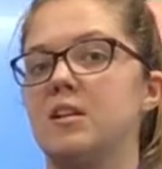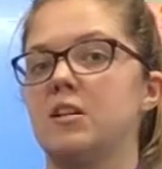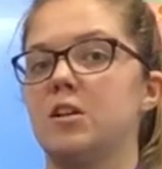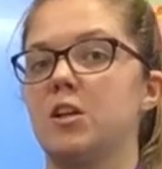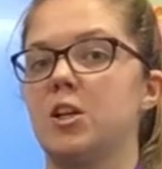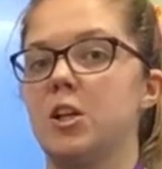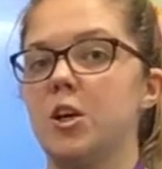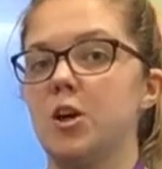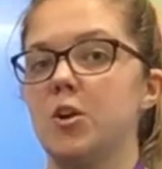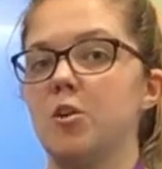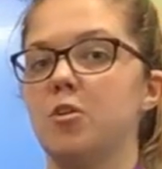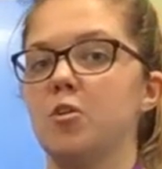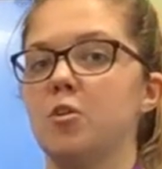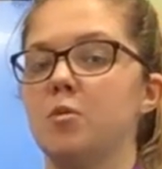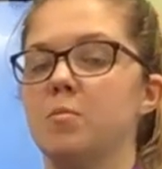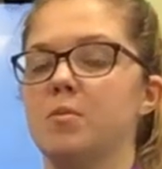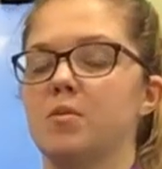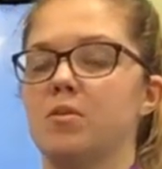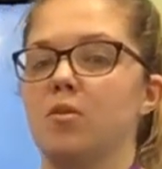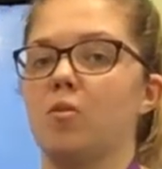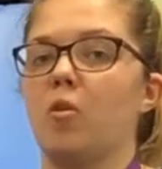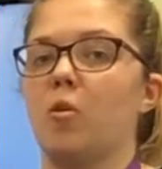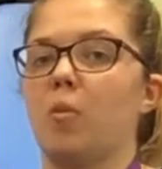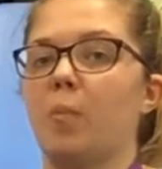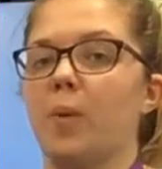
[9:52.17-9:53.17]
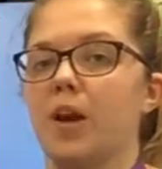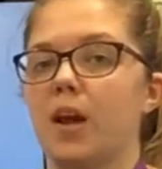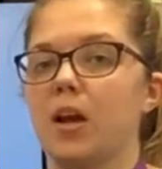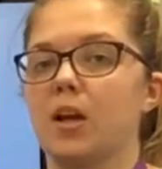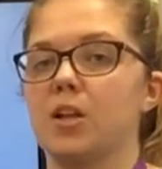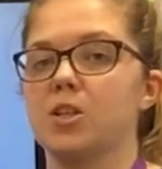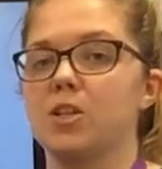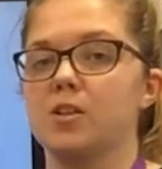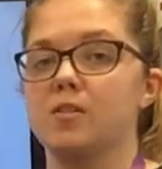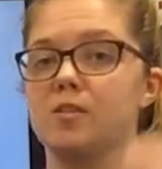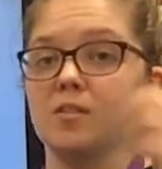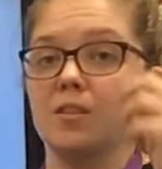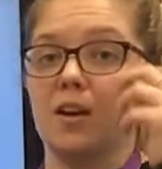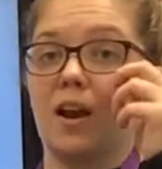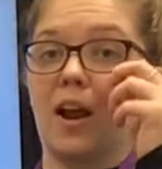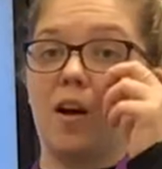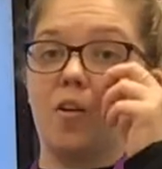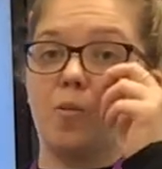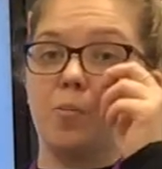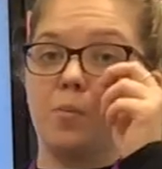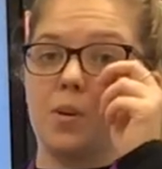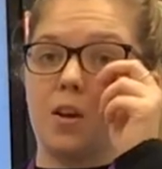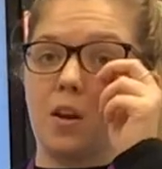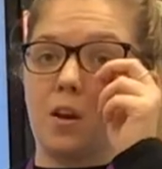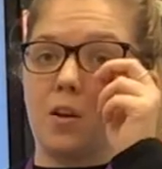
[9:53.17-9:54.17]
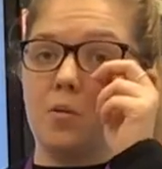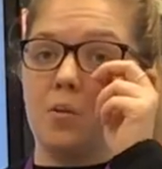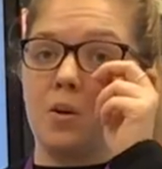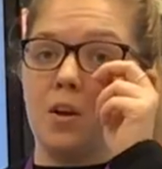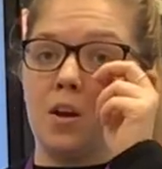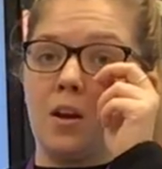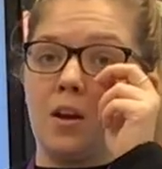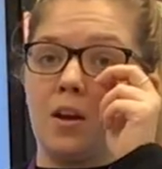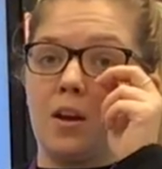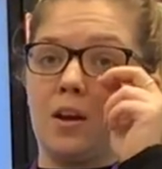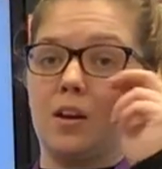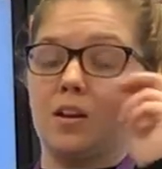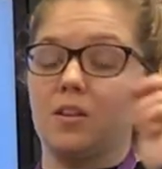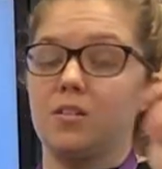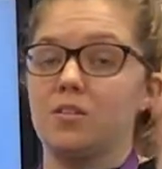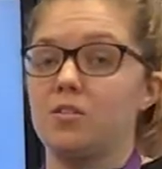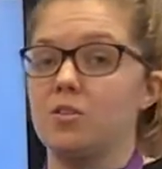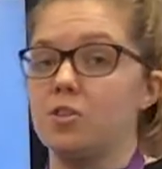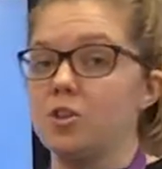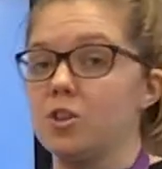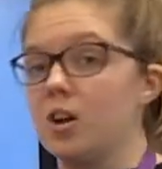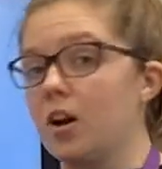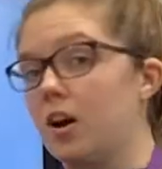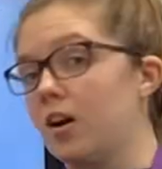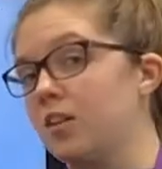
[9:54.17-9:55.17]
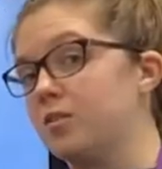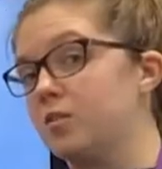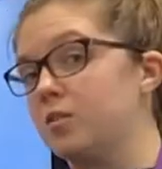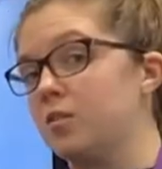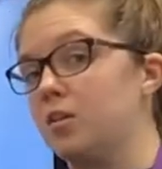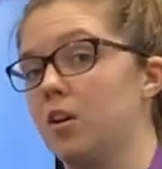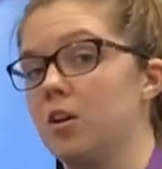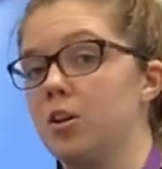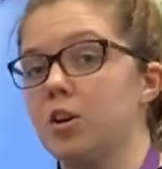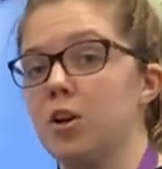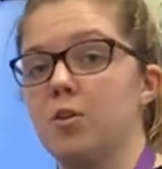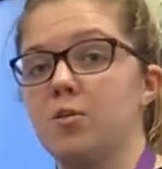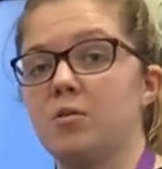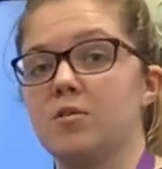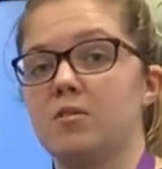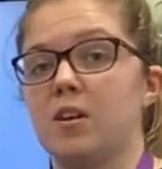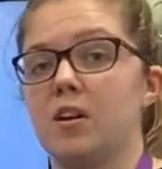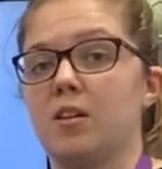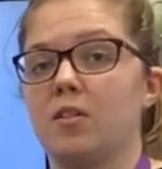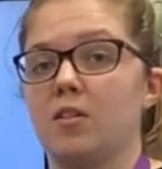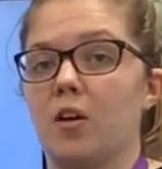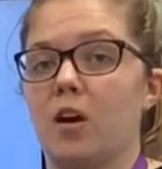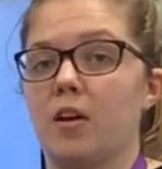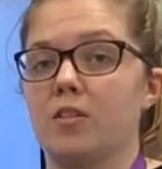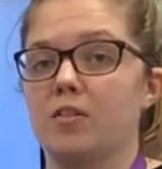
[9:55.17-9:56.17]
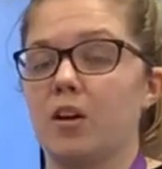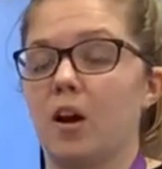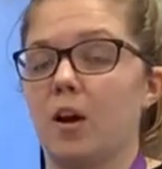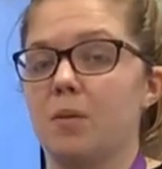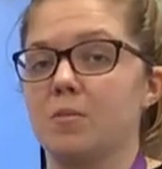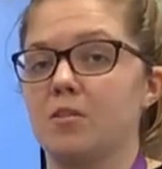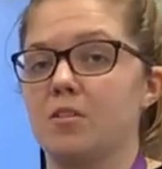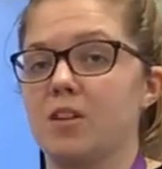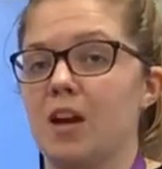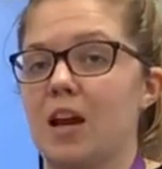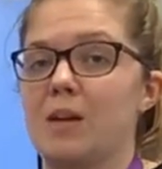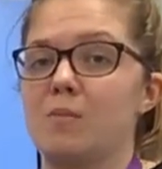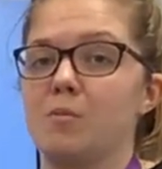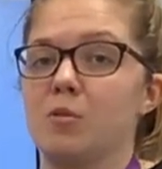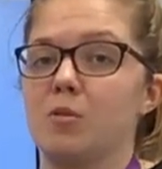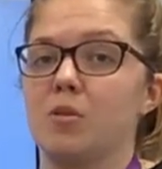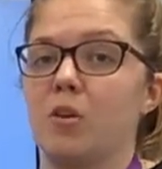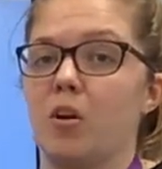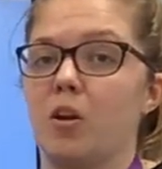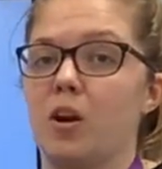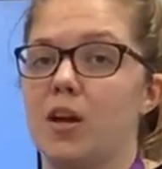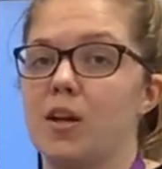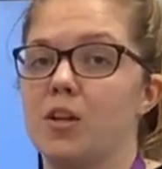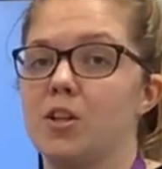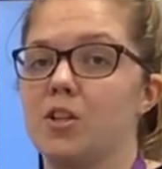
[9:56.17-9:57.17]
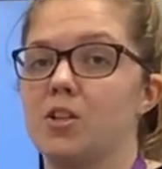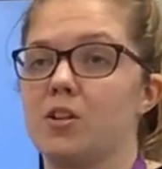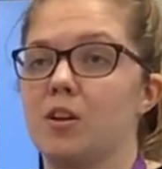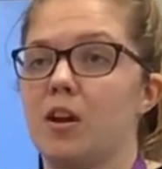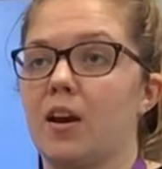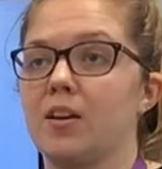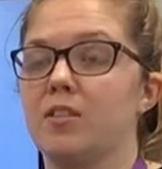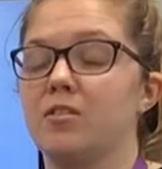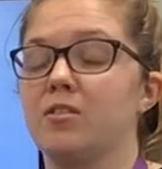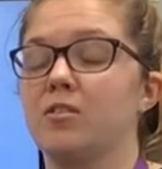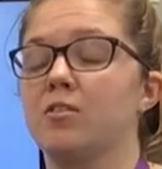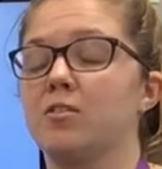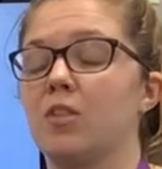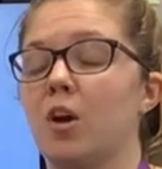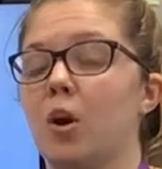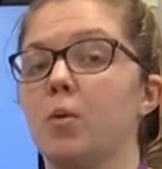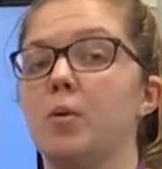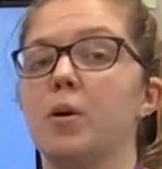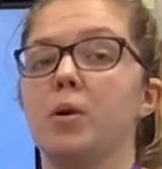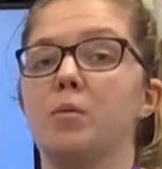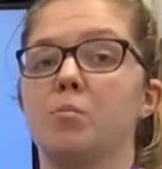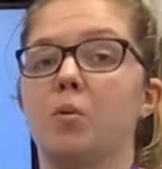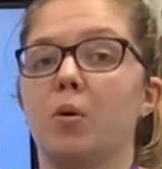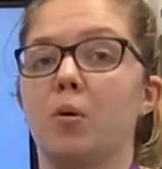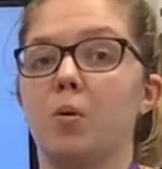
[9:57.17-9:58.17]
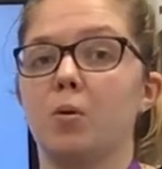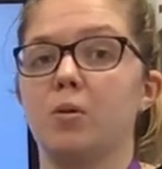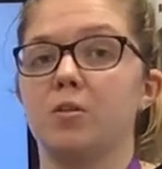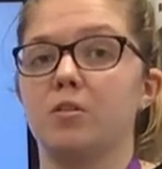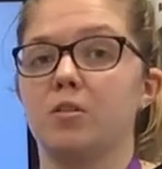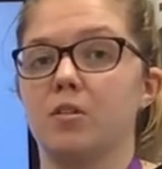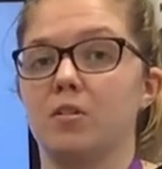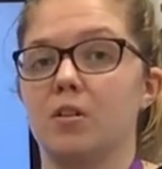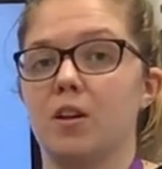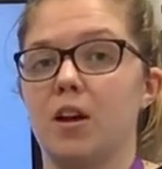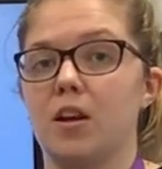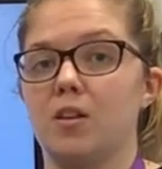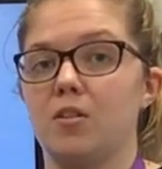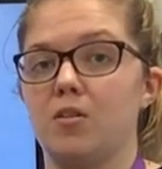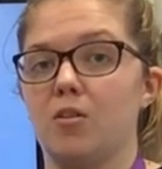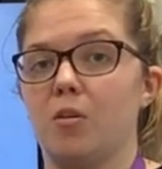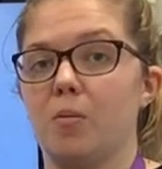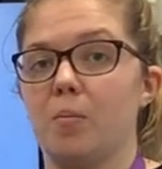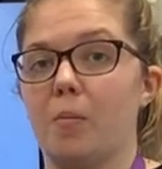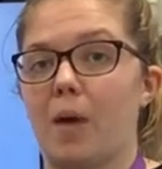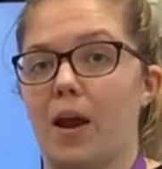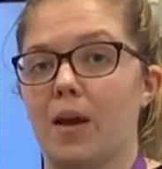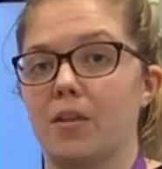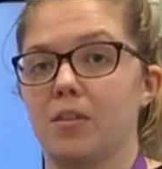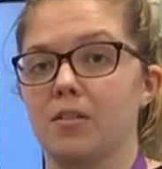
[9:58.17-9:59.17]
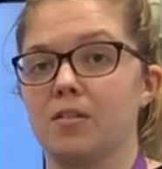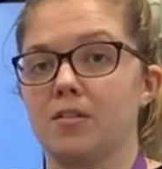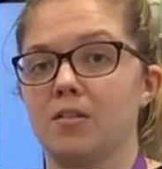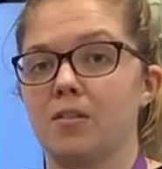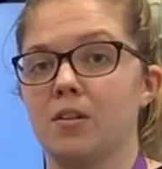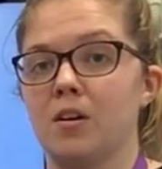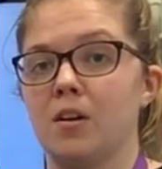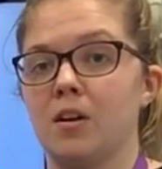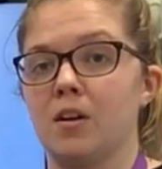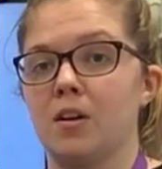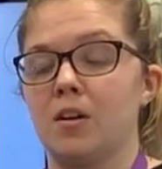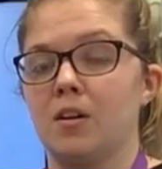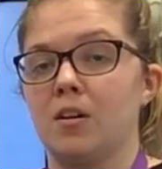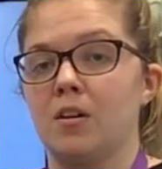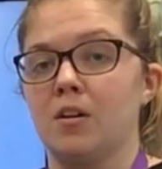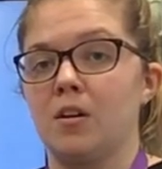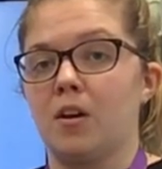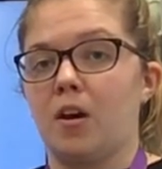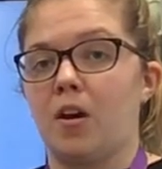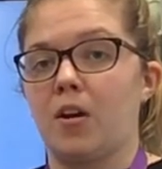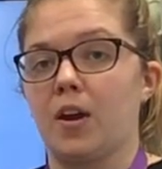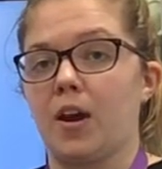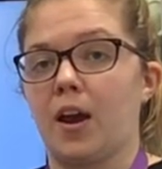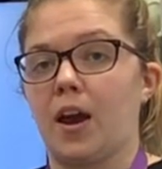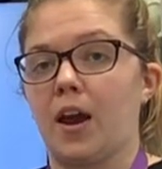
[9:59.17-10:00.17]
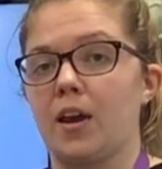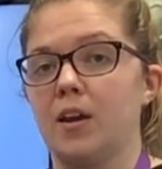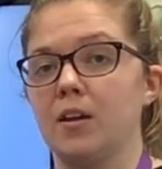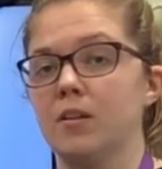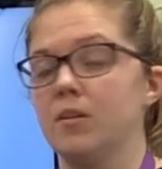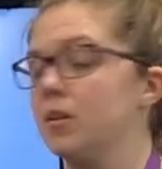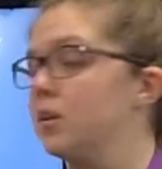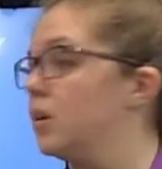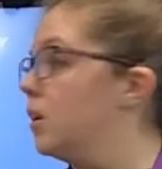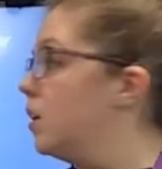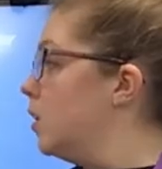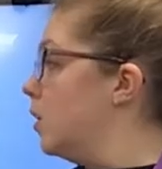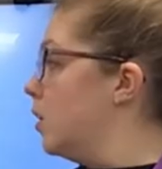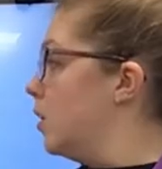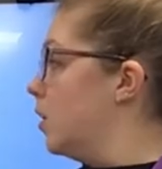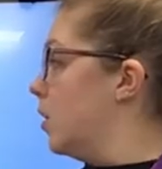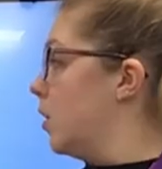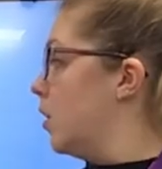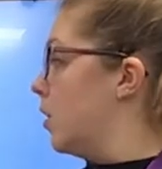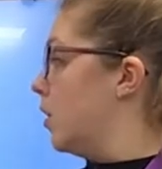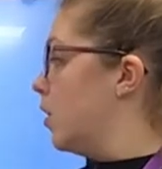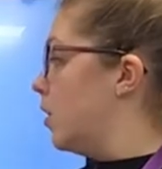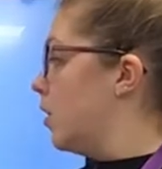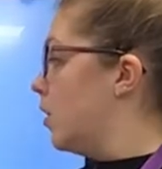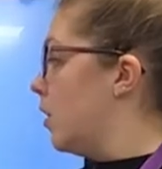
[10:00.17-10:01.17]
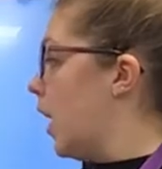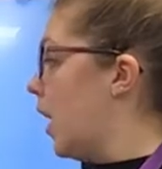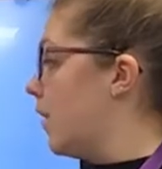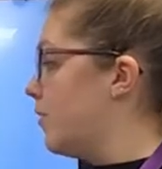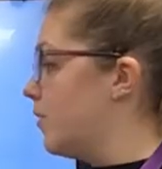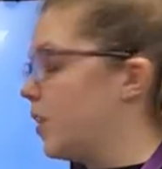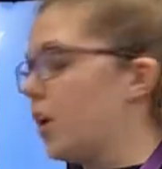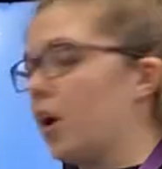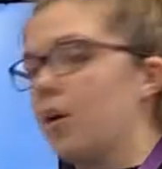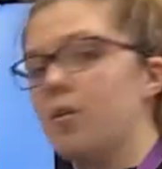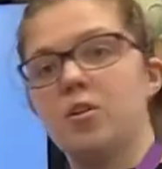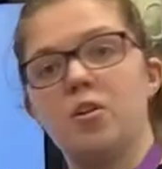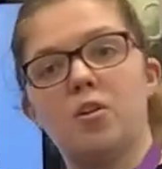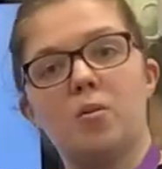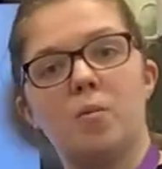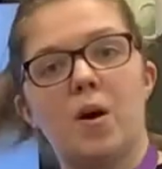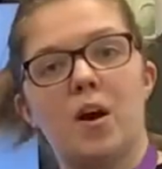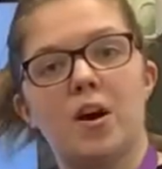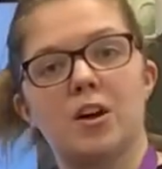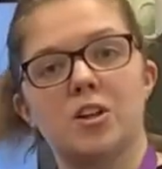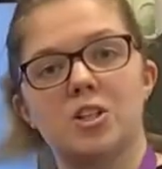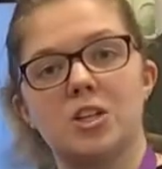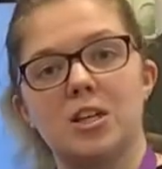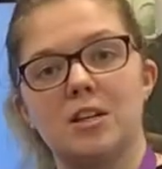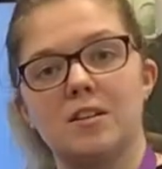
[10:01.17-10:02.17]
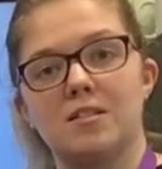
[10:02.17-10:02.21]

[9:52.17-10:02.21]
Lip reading: cubes or pictures to help you. It is just using that times table knowledge that is so important in your maths. Okay, have a go at your worksheet